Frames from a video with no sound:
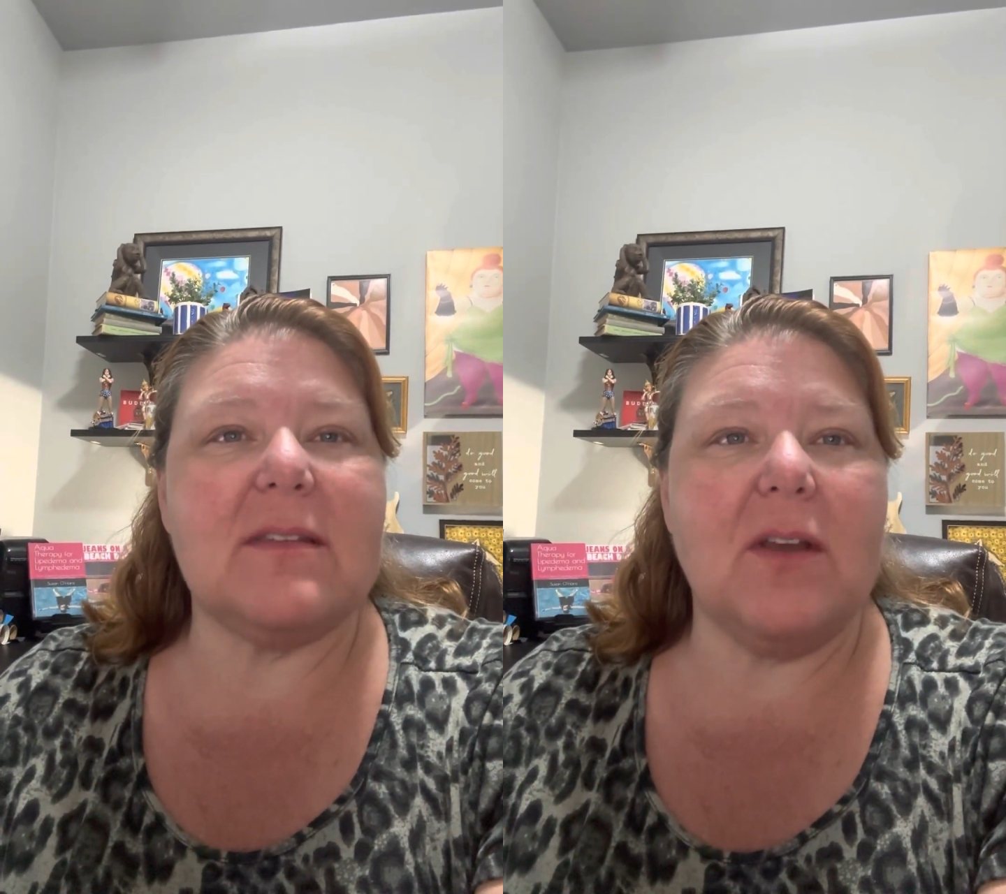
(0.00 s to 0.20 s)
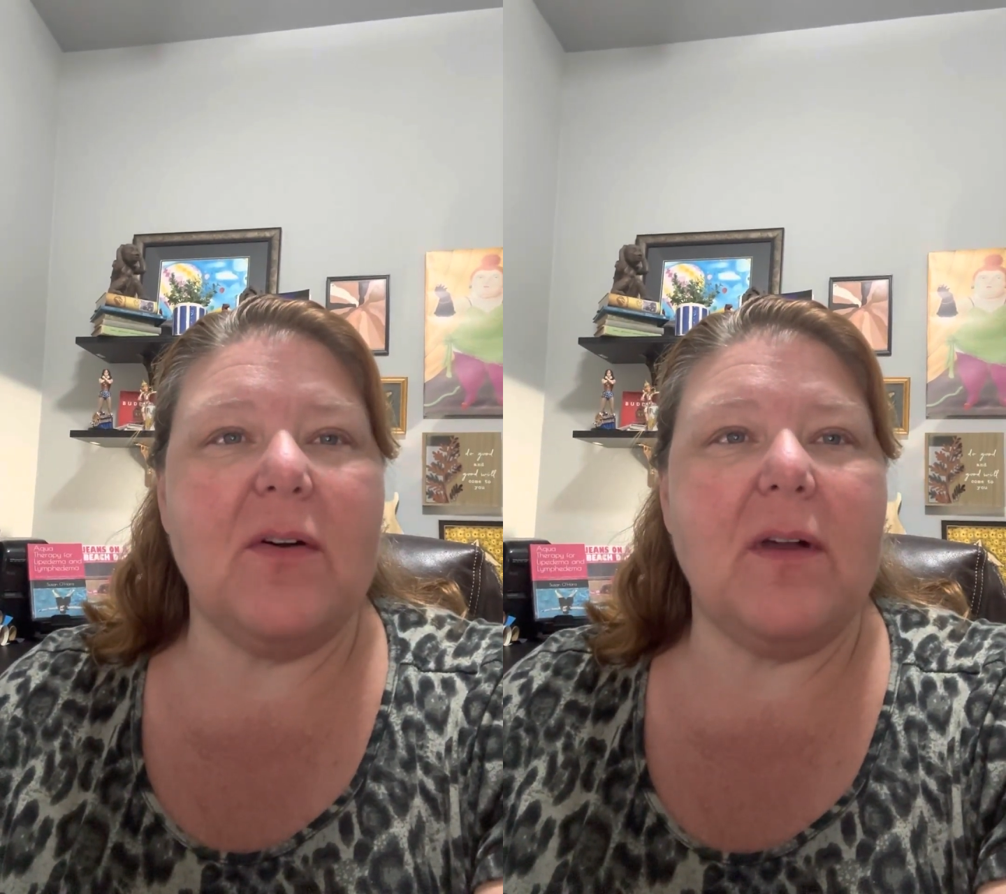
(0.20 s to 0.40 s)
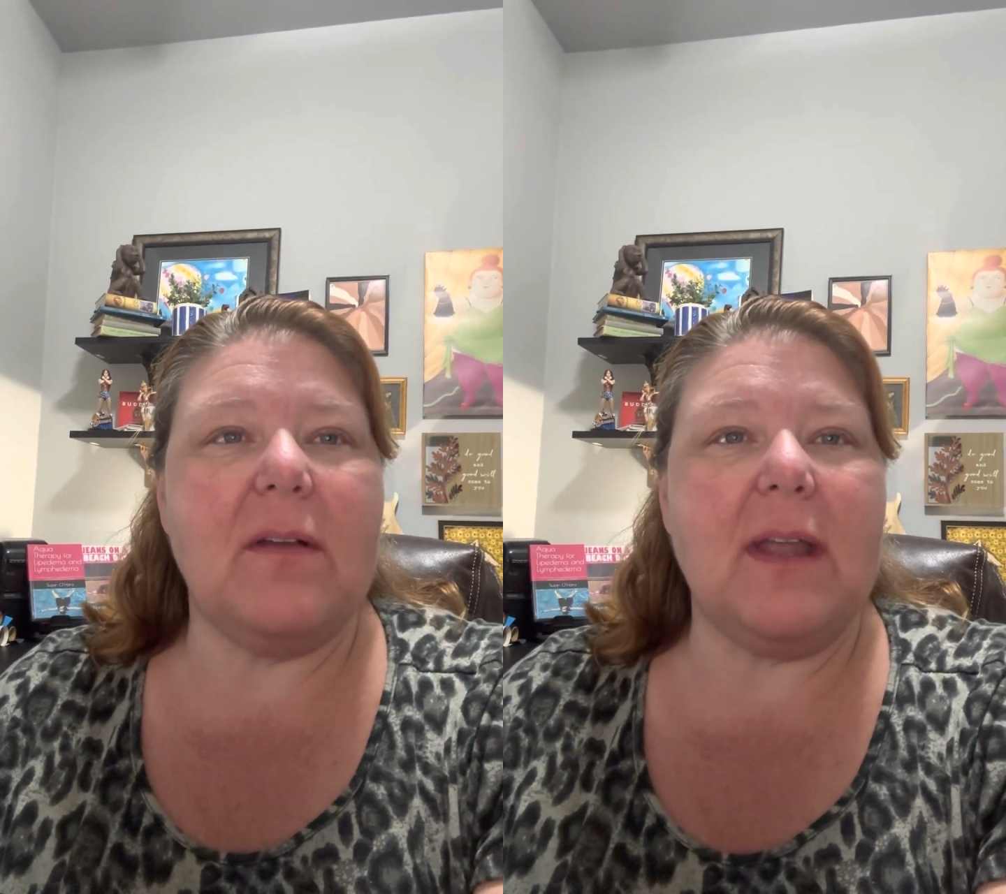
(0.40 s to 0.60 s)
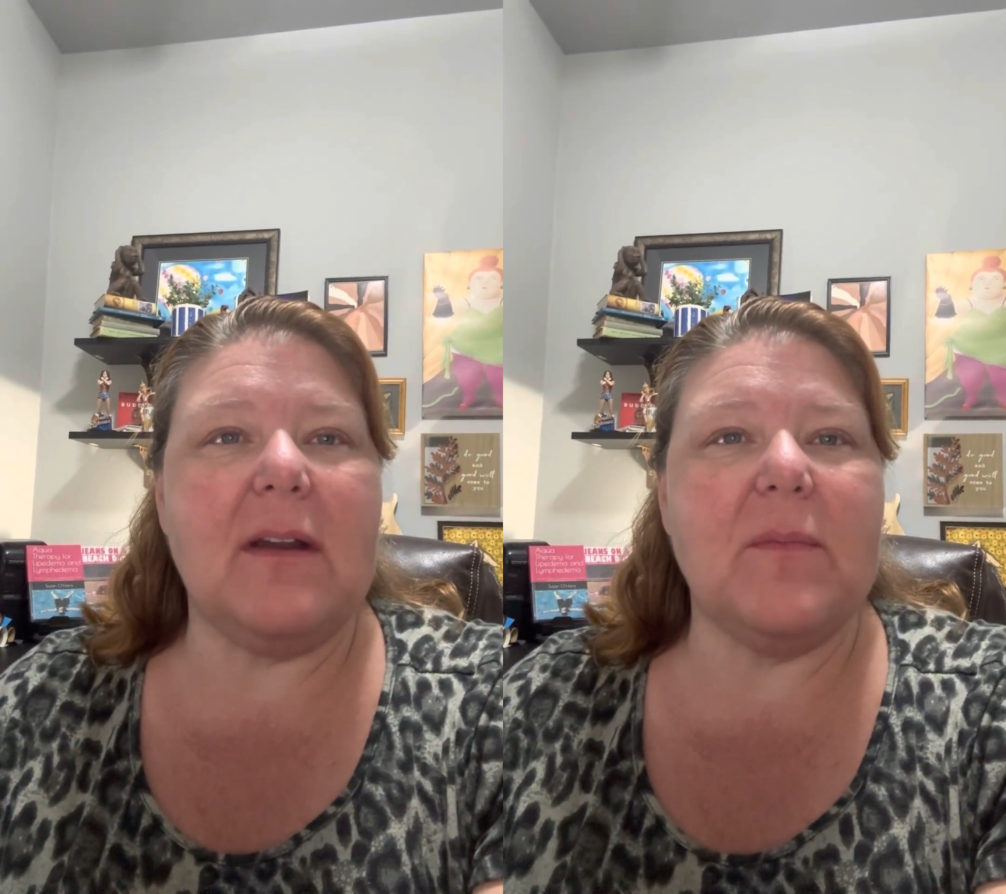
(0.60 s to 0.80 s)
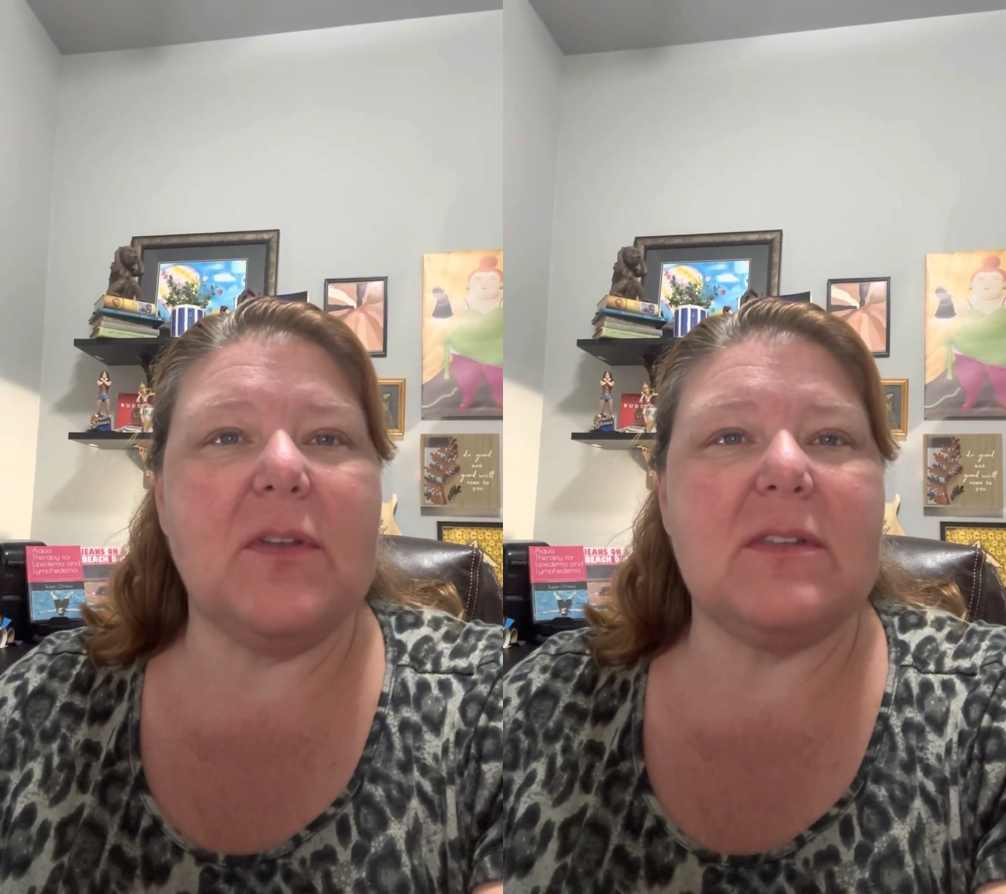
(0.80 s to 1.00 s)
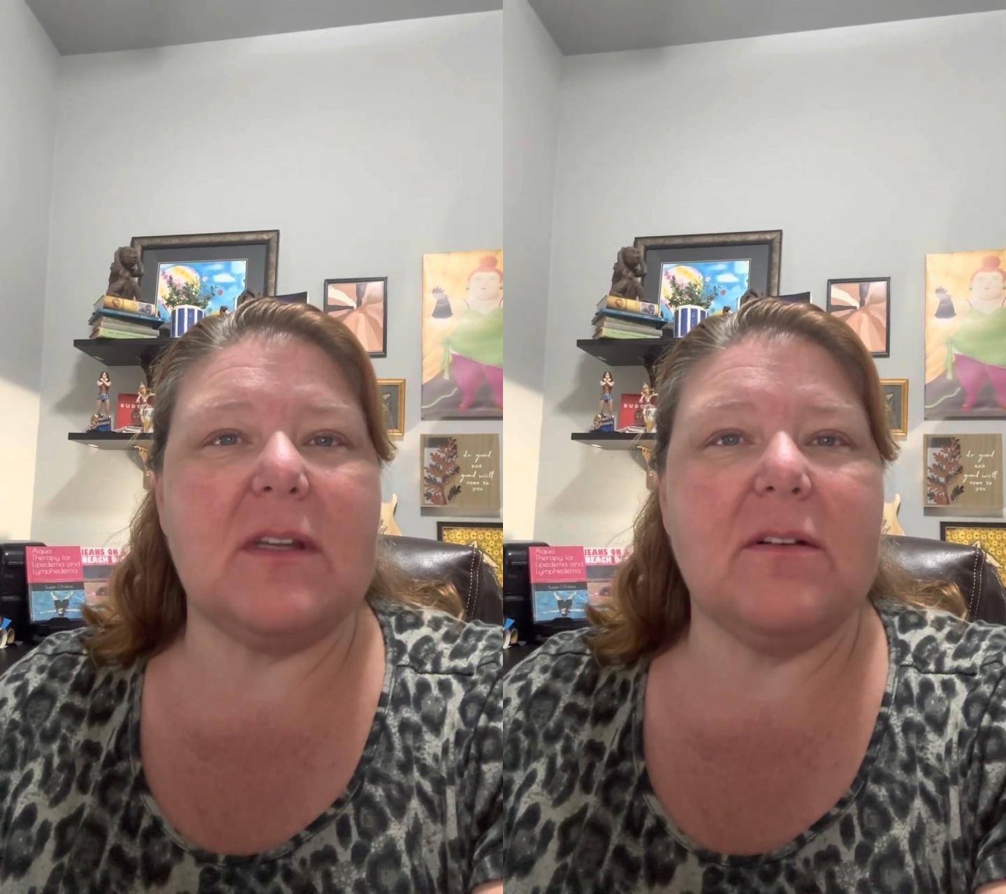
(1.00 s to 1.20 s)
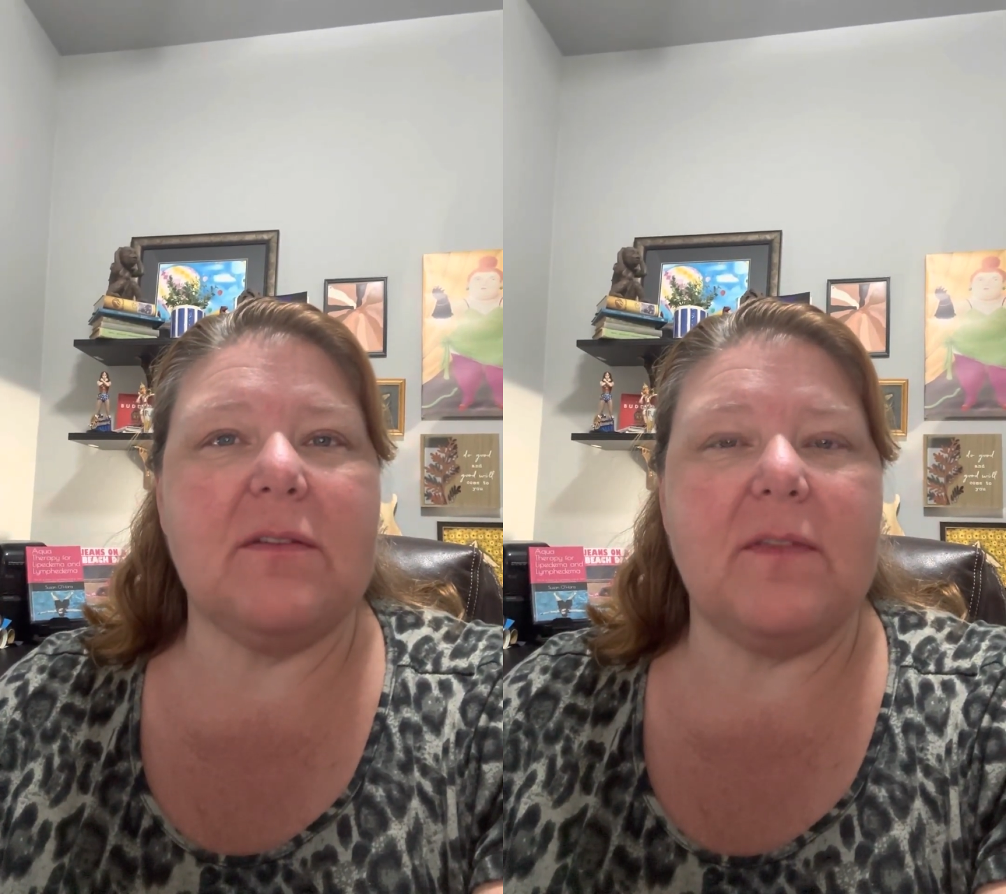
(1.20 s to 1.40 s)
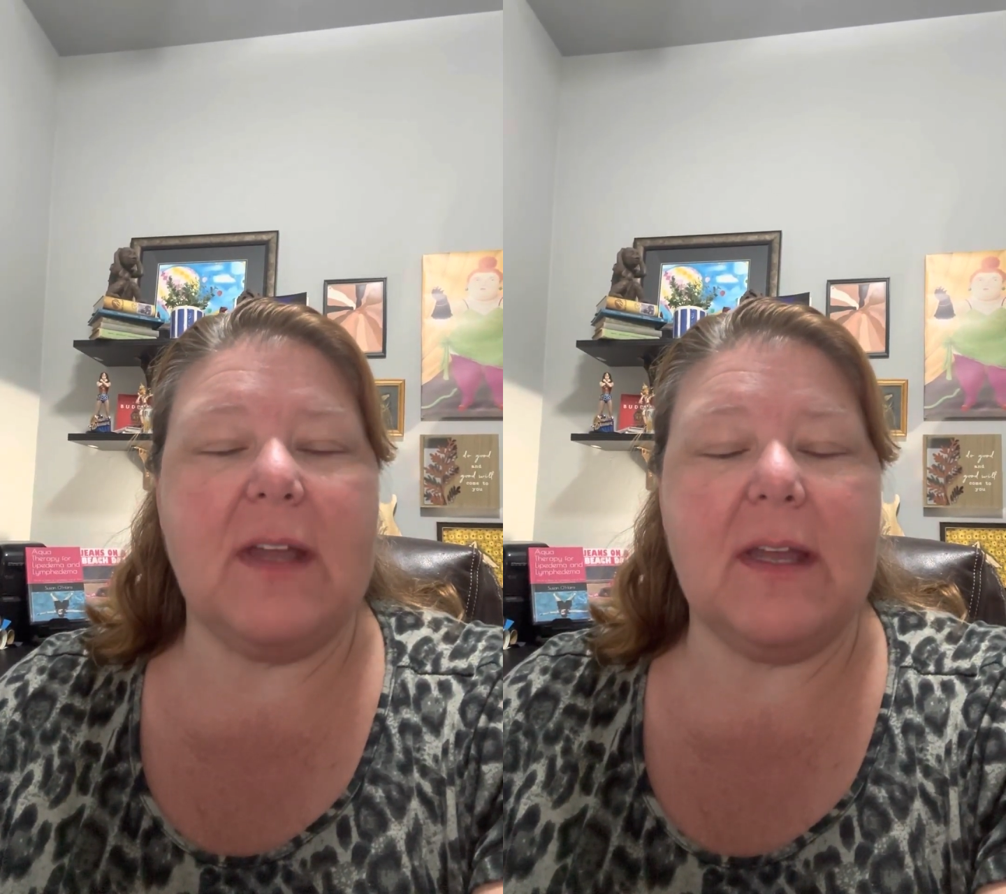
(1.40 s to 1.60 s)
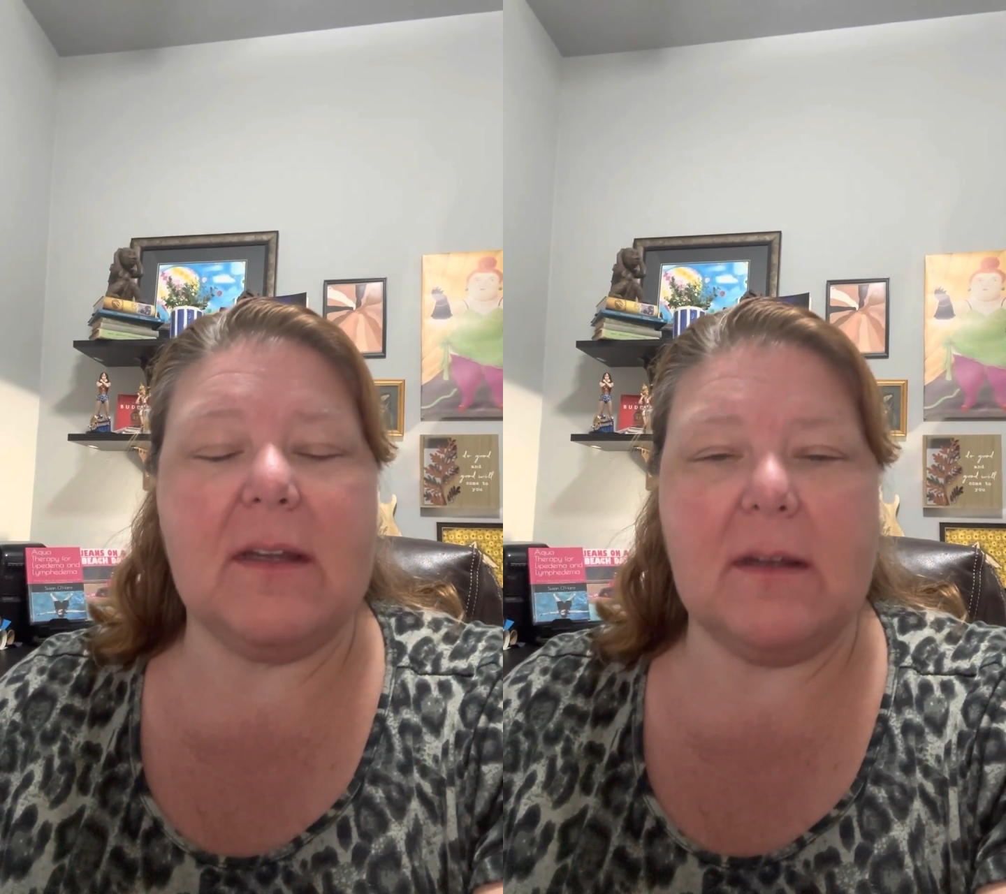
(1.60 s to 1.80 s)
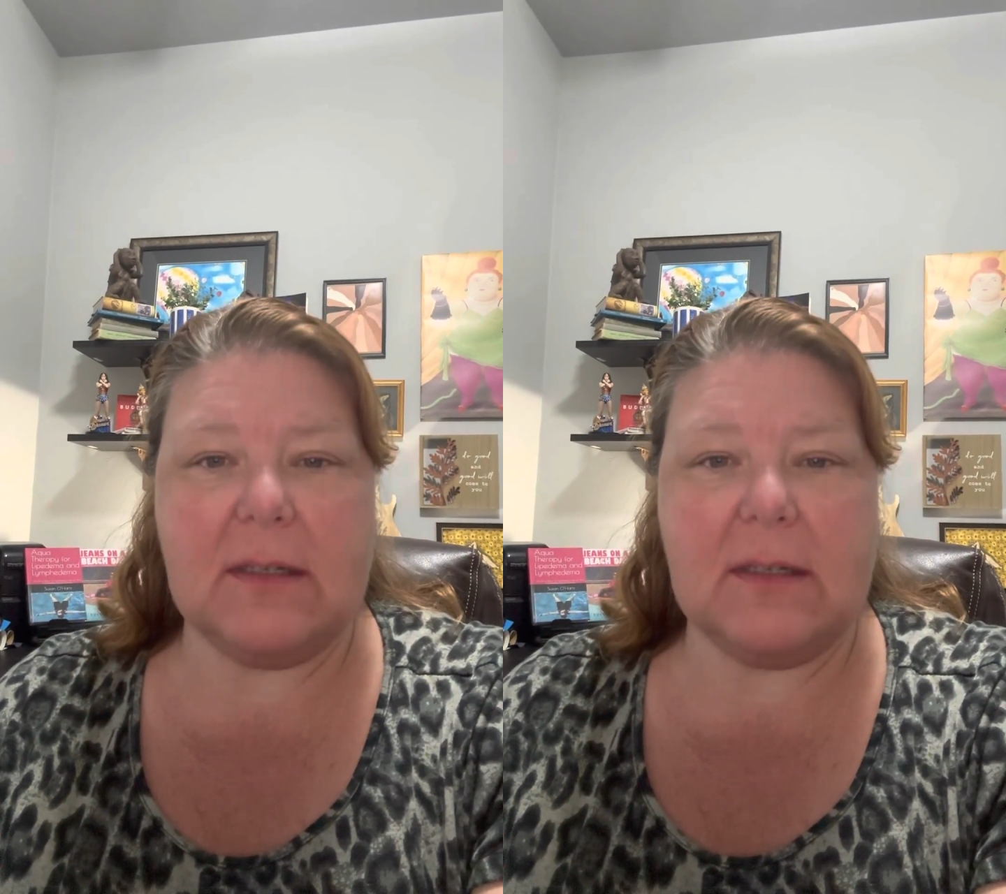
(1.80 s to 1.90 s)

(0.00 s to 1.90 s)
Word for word: So animals that are fed